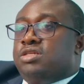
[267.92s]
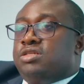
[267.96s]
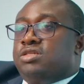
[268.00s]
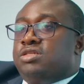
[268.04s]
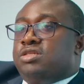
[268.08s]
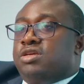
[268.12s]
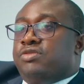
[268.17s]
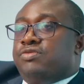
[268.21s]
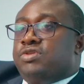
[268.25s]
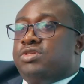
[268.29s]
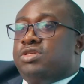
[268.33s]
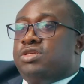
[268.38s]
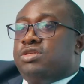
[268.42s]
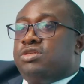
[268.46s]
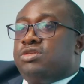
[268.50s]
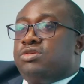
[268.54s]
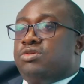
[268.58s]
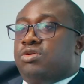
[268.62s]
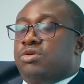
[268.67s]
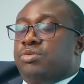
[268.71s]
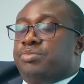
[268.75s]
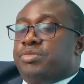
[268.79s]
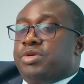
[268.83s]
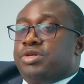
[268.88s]
Services
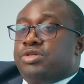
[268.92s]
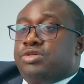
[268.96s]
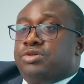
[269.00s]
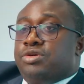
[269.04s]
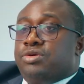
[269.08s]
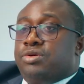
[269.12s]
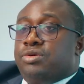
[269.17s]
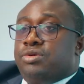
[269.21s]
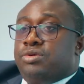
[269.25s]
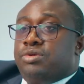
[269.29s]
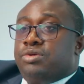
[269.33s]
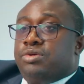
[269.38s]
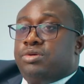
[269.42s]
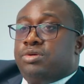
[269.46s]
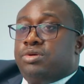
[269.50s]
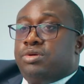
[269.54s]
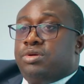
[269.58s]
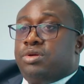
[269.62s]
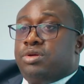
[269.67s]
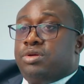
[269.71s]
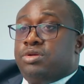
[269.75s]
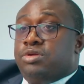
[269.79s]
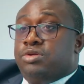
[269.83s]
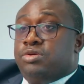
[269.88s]
Commercial
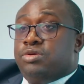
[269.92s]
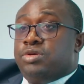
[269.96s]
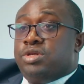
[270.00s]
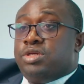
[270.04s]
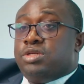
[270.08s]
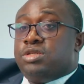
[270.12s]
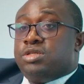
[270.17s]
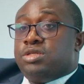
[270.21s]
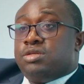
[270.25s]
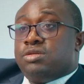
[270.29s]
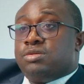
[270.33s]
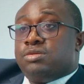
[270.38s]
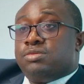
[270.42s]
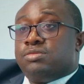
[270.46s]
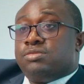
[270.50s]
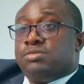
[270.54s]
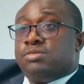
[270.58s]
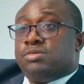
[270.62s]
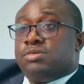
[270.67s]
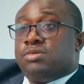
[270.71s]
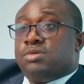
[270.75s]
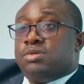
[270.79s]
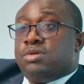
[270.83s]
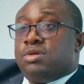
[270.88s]
Unit
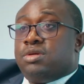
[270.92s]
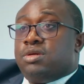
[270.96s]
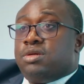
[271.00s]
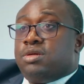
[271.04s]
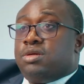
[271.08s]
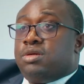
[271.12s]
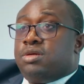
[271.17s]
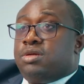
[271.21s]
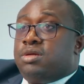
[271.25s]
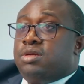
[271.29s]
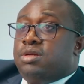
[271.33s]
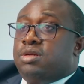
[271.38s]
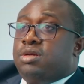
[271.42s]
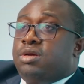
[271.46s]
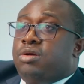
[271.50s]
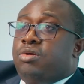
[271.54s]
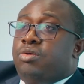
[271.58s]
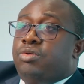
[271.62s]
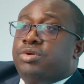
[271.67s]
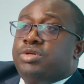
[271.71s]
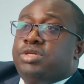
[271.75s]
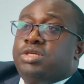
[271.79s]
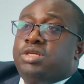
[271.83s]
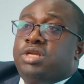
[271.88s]

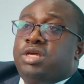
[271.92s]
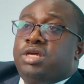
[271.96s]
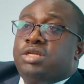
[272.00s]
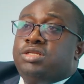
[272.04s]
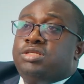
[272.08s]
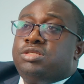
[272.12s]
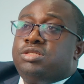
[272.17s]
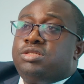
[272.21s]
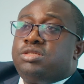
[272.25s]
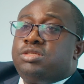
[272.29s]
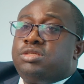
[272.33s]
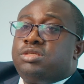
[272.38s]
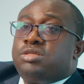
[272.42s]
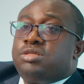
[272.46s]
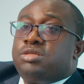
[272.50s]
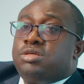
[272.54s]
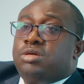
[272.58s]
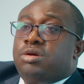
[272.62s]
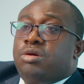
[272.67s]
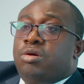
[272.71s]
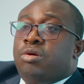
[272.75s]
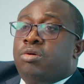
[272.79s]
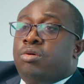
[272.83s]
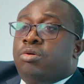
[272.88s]
coordinates
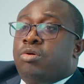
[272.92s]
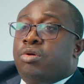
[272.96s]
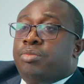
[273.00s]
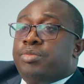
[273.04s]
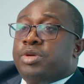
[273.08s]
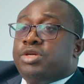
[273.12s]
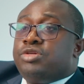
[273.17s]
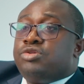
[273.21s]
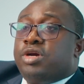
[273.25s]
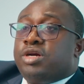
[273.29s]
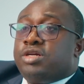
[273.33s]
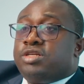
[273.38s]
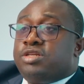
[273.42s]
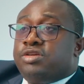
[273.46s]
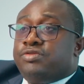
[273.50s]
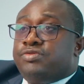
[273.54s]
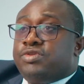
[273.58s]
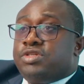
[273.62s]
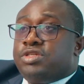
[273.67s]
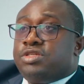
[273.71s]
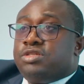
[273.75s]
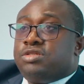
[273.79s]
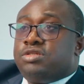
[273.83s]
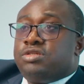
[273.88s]
all commercial
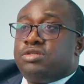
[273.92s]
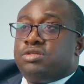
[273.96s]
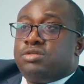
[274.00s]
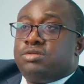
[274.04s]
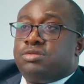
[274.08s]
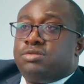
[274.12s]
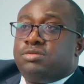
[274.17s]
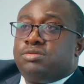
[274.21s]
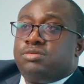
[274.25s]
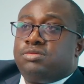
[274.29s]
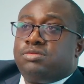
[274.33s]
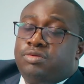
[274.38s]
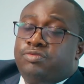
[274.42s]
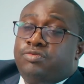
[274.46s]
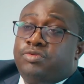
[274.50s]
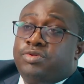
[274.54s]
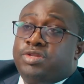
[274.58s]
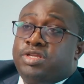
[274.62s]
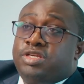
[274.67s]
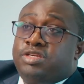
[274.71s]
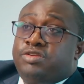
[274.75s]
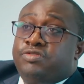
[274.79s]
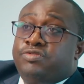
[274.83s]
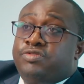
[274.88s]
activities for the
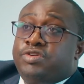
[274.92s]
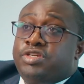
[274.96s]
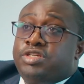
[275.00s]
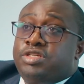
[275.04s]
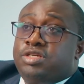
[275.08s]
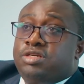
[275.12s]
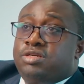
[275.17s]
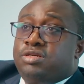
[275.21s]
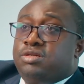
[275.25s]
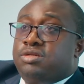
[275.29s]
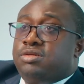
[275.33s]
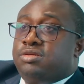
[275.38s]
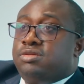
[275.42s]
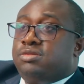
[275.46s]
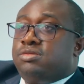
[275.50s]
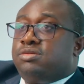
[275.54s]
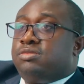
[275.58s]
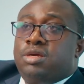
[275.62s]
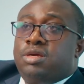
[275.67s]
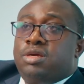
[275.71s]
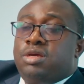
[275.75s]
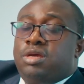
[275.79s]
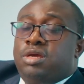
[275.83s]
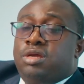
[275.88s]
division
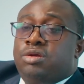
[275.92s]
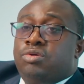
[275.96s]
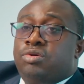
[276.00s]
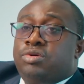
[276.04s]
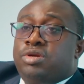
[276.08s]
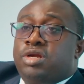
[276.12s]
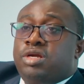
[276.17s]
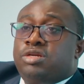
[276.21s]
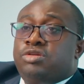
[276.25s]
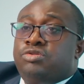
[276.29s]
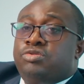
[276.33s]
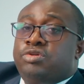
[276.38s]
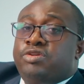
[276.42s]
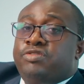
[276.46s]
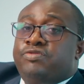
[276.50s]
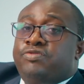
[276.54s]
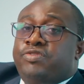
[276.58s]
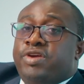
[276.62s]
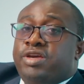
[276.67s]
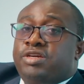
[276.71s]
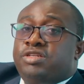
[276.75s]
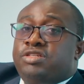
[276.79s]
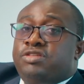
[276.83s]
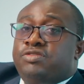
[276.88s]
in order to
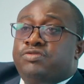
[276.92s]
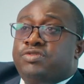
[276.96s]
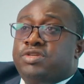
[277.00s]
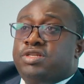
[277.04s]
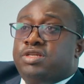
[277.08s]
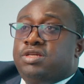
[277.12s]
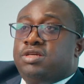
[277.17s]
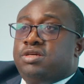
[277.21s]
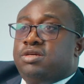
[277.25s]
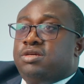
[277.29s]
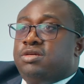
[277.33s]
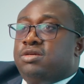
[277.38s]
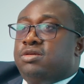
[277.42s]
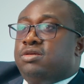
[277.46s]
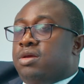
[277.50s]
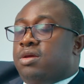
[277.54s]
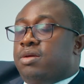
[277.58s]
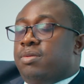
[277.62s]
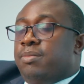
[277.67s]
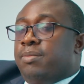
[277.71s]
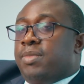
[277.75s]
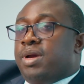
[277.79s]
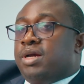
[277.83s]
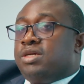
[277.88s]
effectively
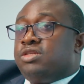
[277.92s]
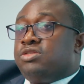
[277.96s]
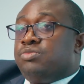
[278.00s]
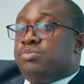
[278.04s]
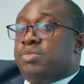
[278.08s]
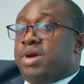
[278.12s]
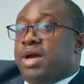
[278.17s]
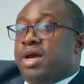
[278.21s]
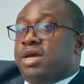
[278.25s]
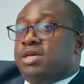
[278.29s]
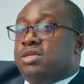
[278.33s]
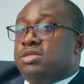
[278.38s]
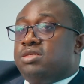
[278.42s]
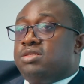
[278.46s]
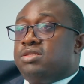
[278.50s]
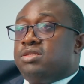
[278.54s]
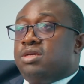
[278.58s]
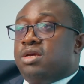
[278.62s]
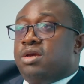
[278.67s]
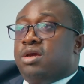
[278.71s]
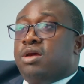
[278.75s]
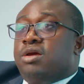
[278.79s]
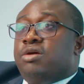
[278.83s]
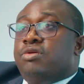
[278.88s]
maximize
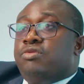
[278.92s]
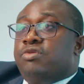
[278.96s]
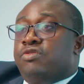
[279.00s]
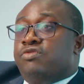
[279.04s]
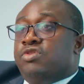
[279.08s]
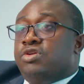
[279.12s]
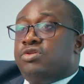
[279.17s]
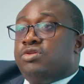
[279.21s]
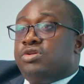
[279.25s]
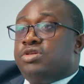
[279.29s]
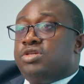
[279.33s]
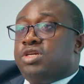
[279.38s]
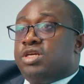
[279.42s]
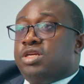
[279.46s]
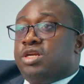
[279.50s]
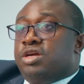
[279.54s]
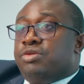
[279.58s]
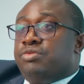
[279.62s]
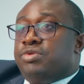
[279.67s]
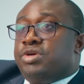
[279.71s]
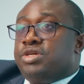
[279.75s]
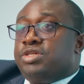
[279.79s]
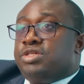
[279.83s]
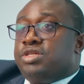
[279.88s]
revenue
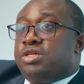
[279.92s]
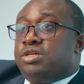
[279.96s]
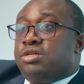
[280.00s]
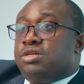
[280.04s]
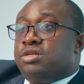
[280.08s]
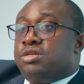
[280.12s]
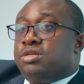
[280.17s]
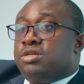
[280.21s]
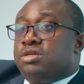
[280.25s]
generation